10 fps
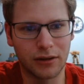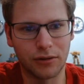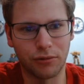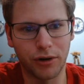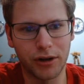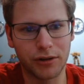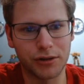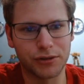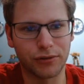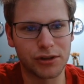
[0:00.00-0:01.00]
Royal
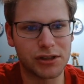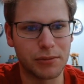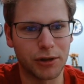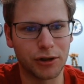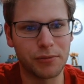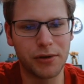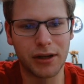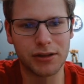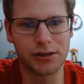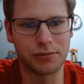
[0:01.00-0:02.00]
goes for a similar
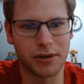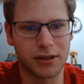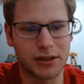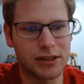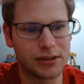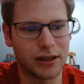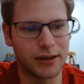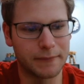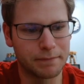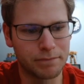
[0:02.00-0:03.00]
opening, just with a T set.
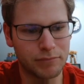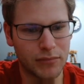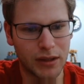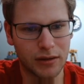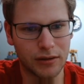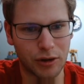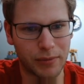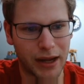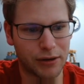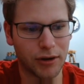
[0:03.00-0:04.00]
No
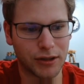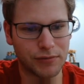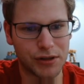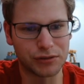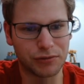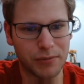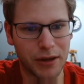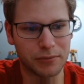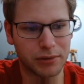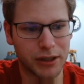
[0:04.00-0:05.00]
back row activation from
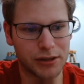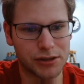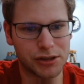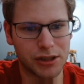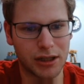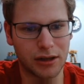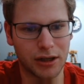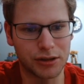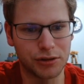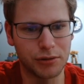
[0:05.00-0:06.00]
either player just yet.
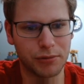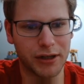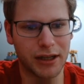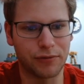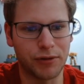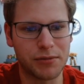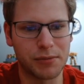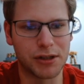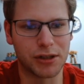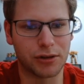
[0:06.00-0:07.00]
Haktua, we're going to get flip
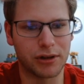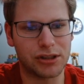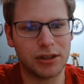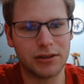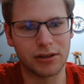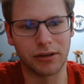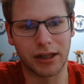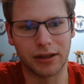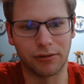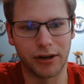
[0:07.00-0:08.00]
summon to Koichi, so
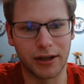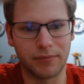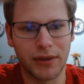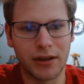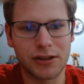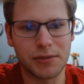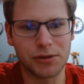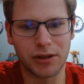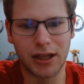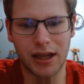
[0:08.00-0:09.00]
likely running some
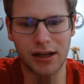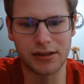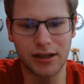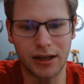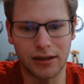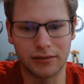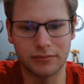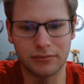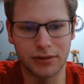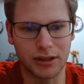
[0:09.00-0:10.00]
sort of chaos deck.
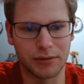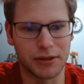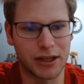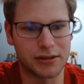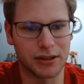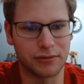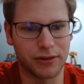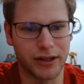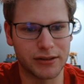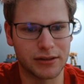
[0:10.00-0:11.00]
That's kind of what that
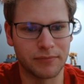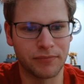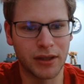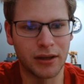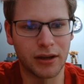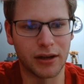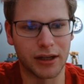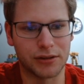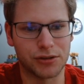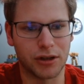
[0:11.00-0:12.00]
signifies. Going to get
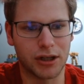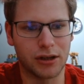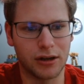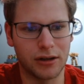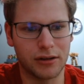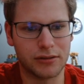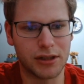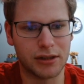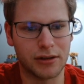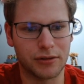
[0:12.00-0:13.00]
to draw a card, set
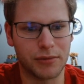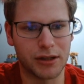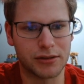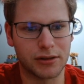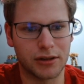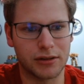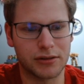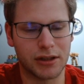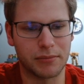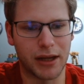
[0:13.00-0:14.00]
another monster,
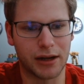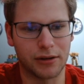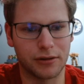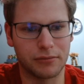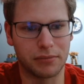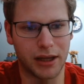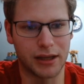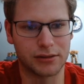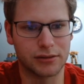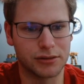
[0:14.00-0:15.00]
set a back row,
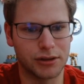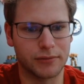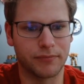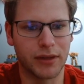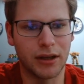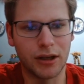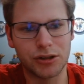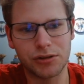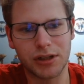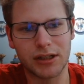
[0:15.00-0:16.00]
pass. Sure.
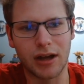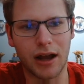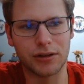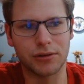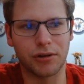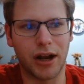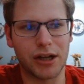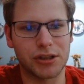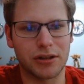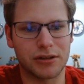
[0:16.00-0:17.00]
Choosing not to crash
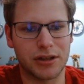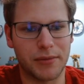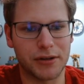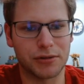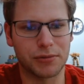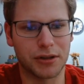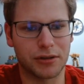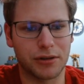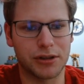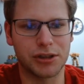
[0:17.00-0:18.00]
into the set monster with the
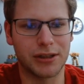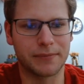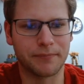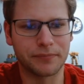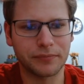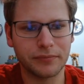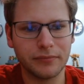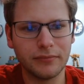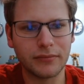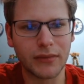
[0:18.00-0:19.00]
Koichi,
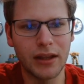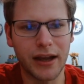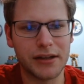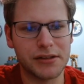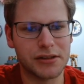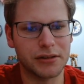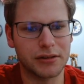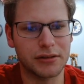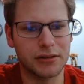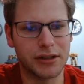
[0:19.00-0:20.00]
I guess, is a
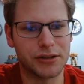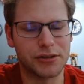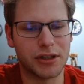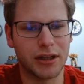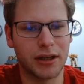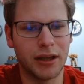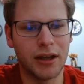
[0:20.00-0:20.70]
little interesting.